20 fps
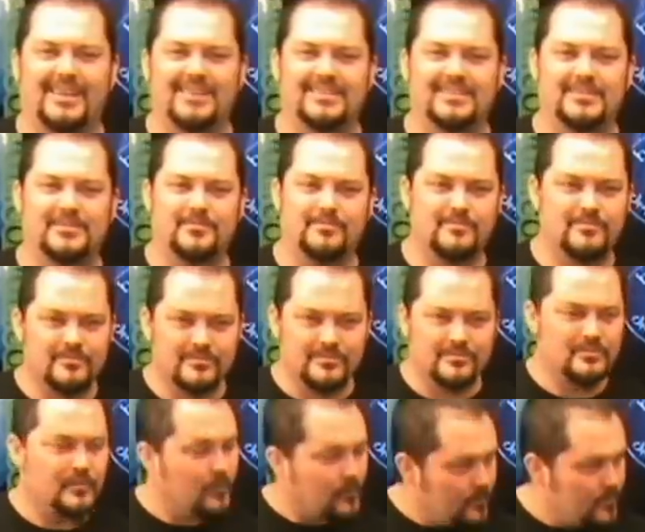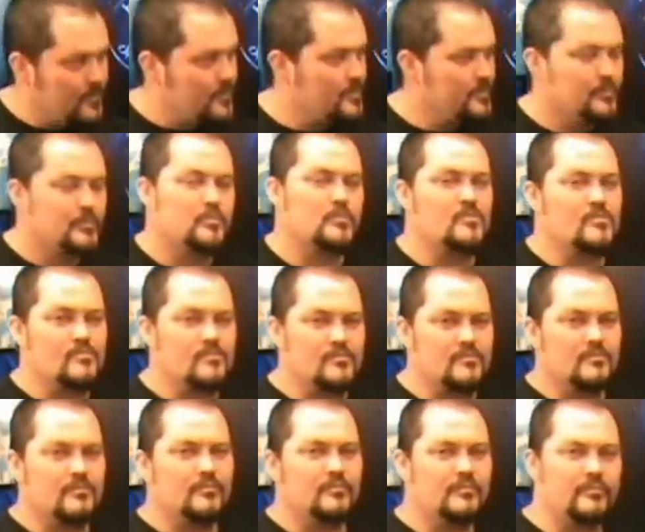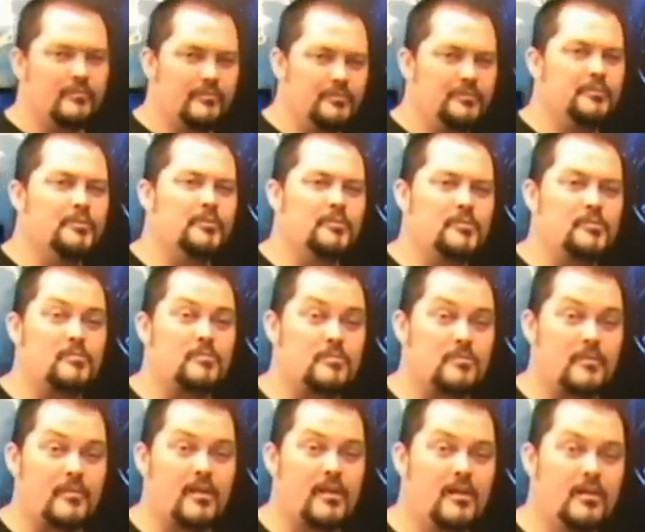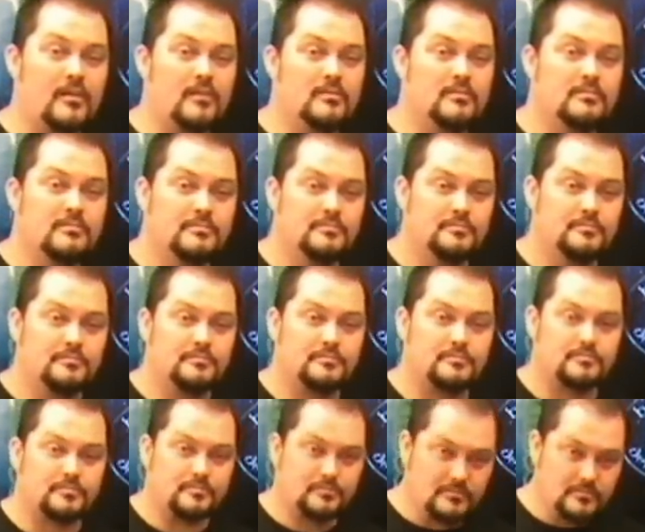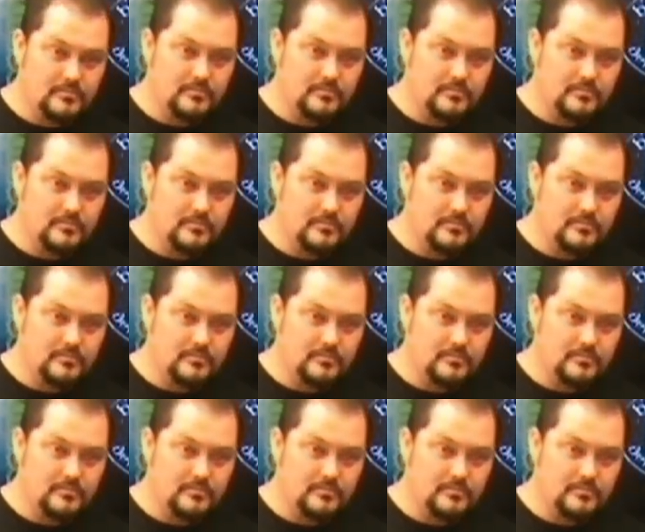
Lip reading: (not speaking)